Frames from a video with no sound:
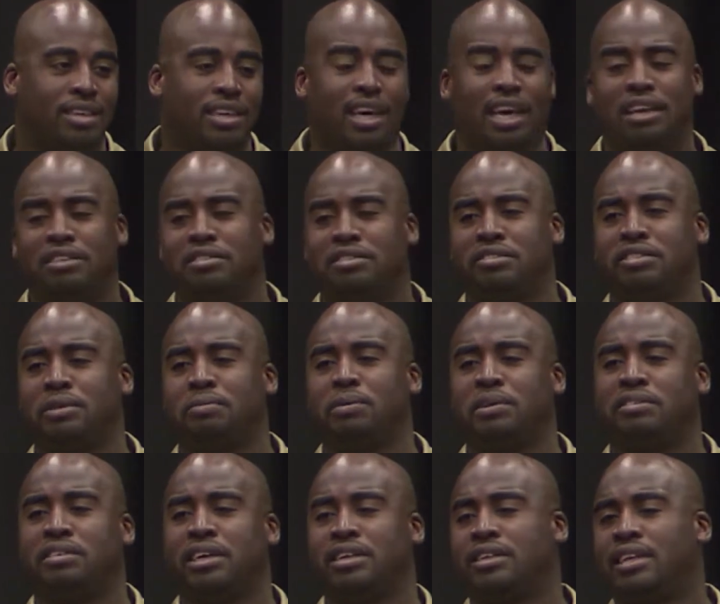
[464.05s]
And he just simply
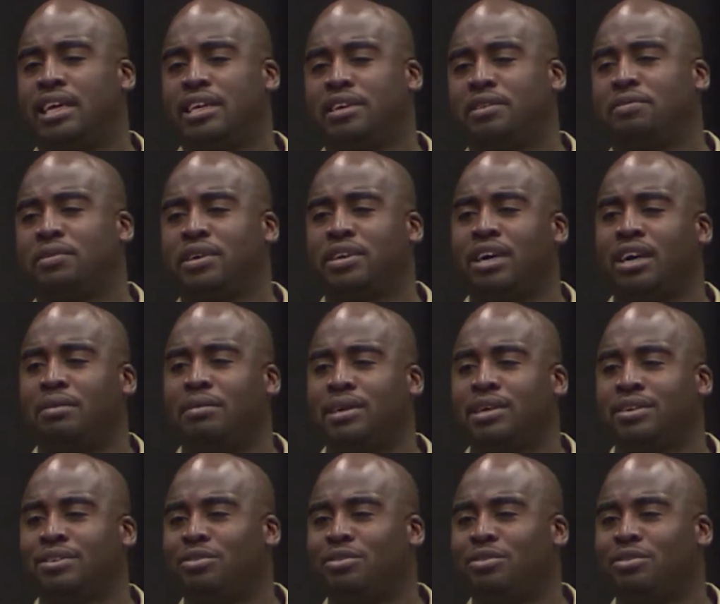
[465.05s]
said, Thank you for coming.